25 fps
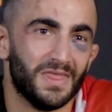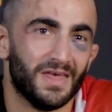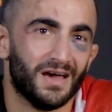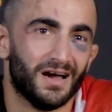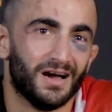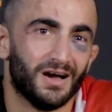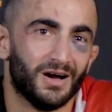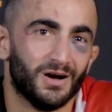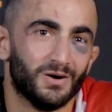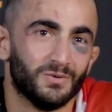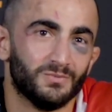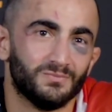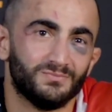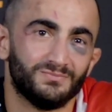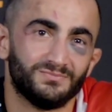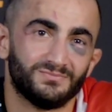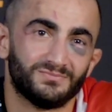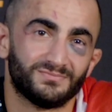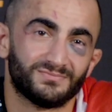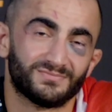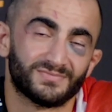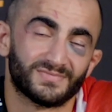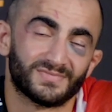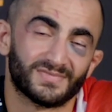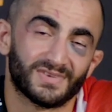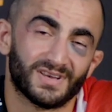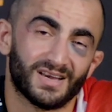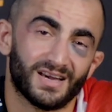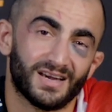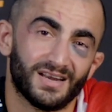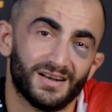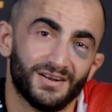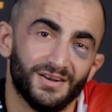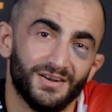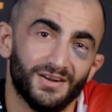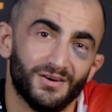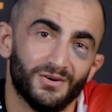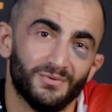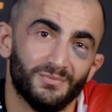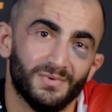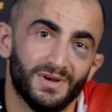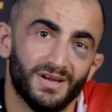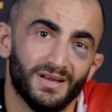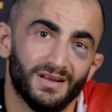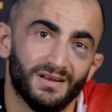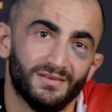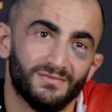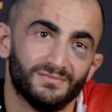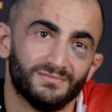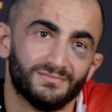no, I don't know,
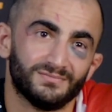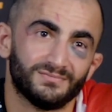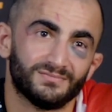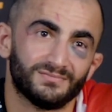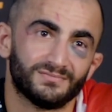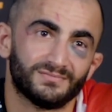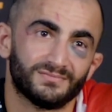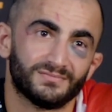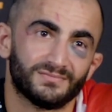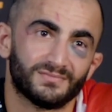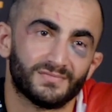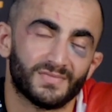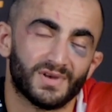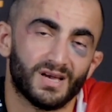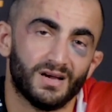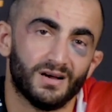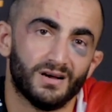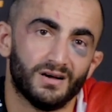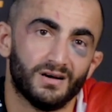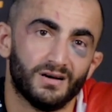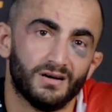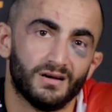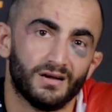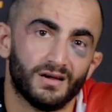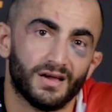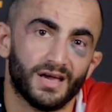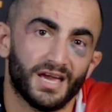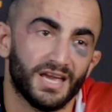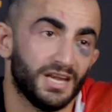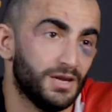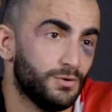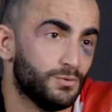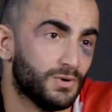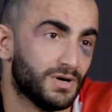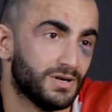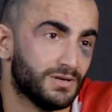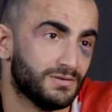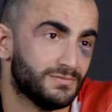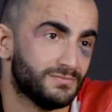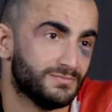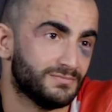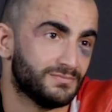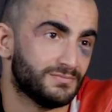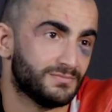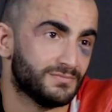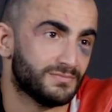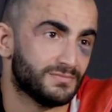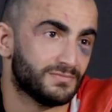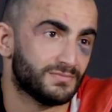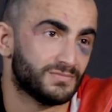man. Anyone,
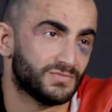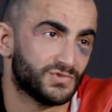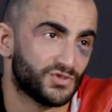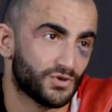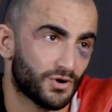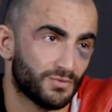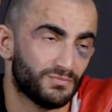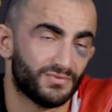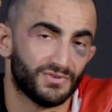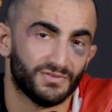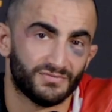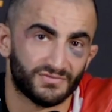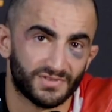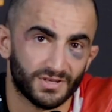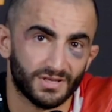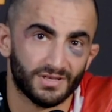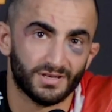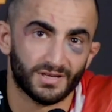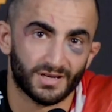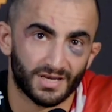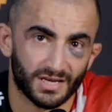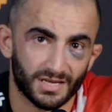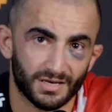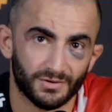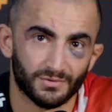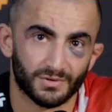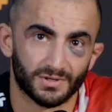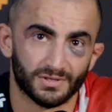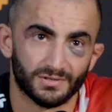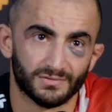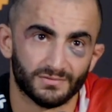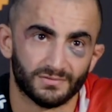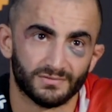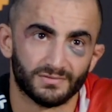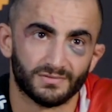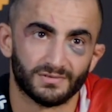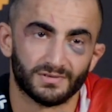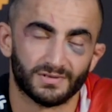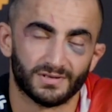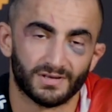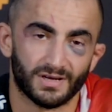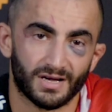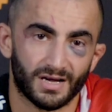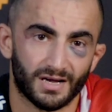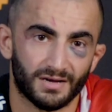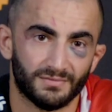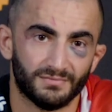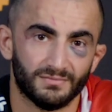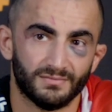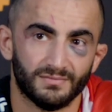top 15, anyone.
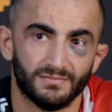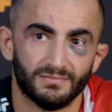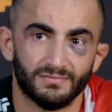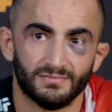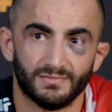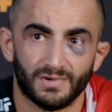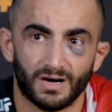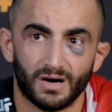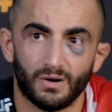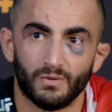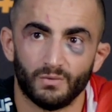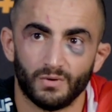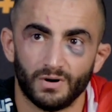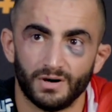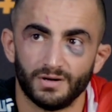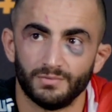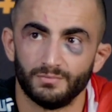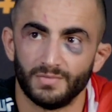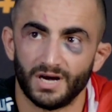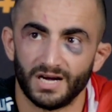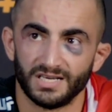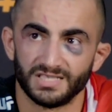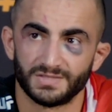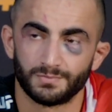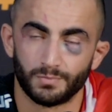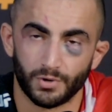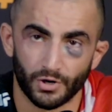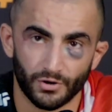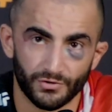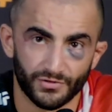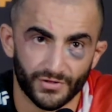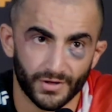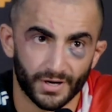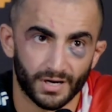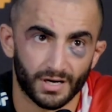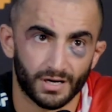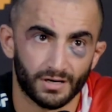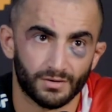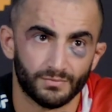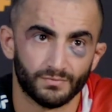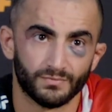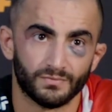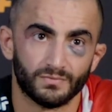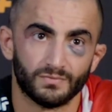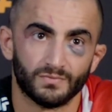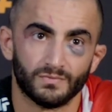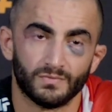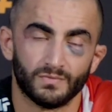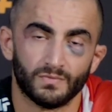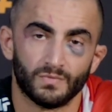I won my spot there.
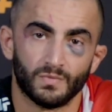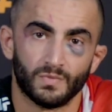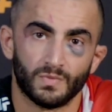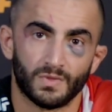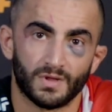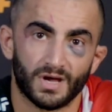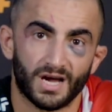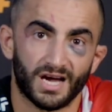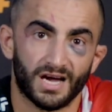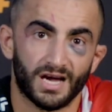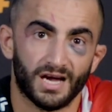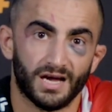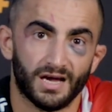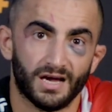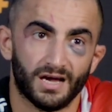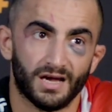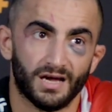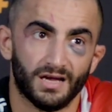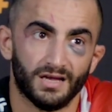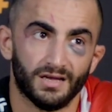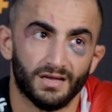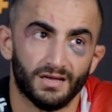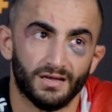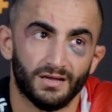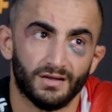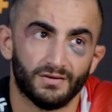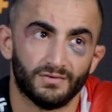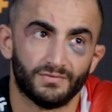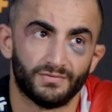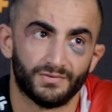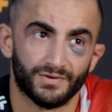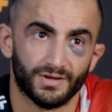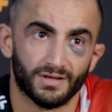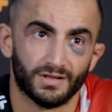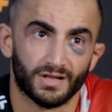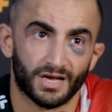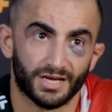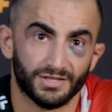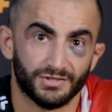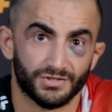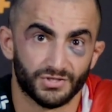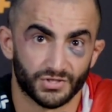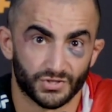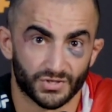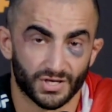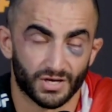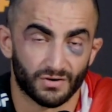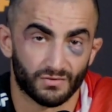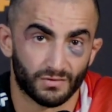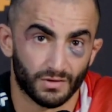I feel I
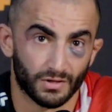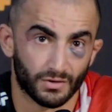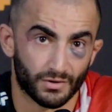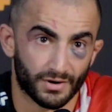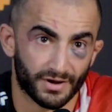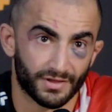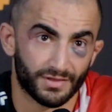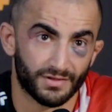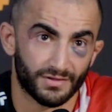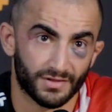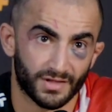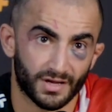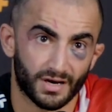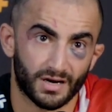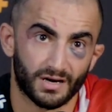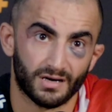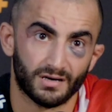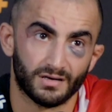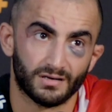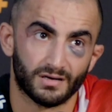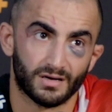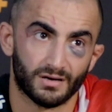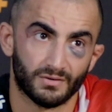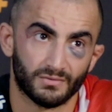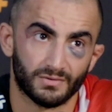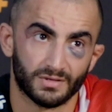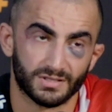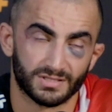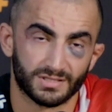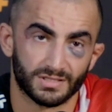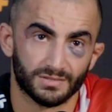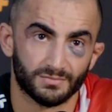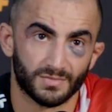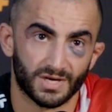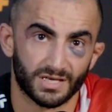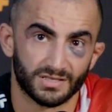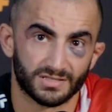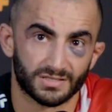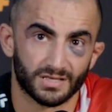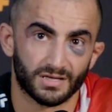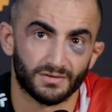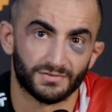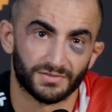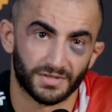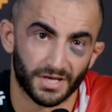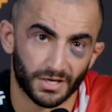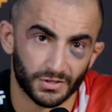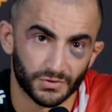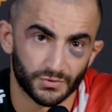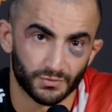deserve already there. I want to see
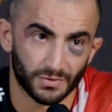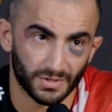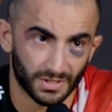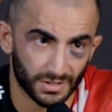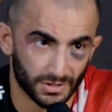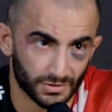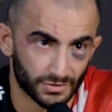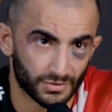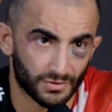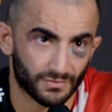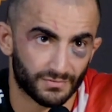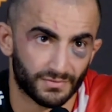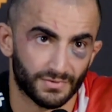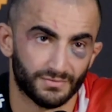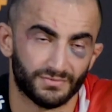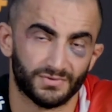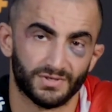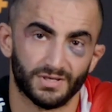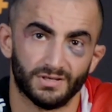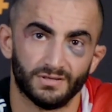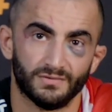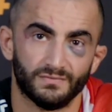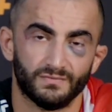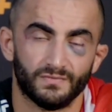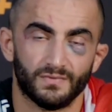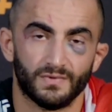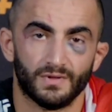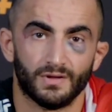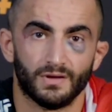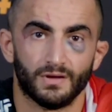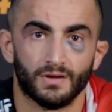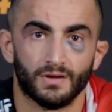myself next week in top 15.